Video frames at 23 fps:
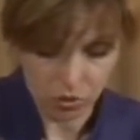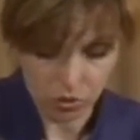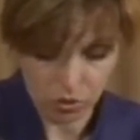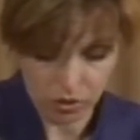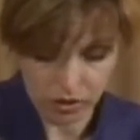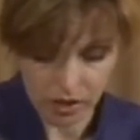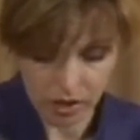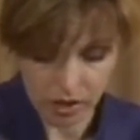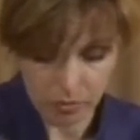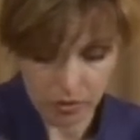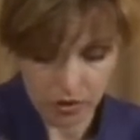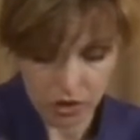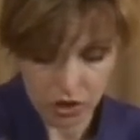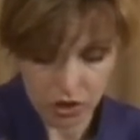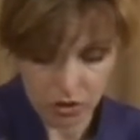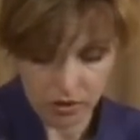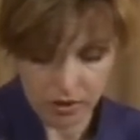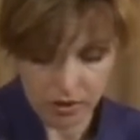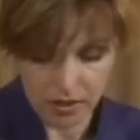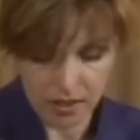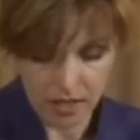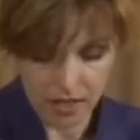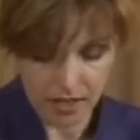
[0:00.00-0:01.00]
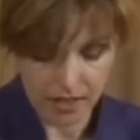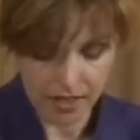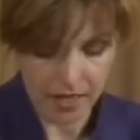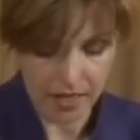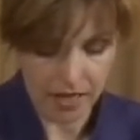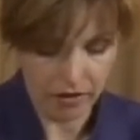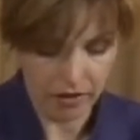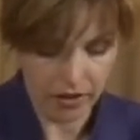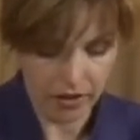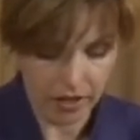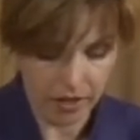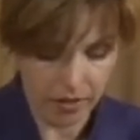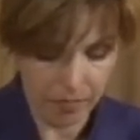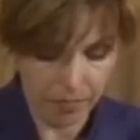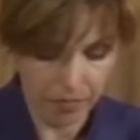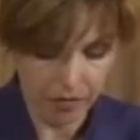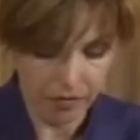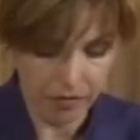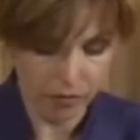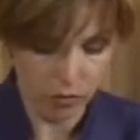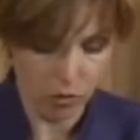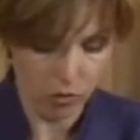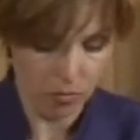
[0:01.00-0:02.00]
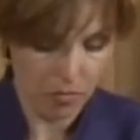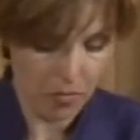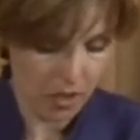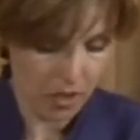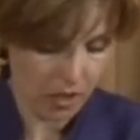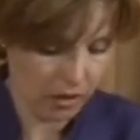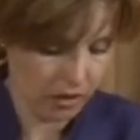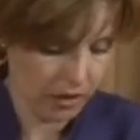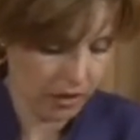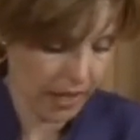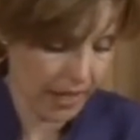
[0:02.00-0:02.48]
oils I would use in this area for muscle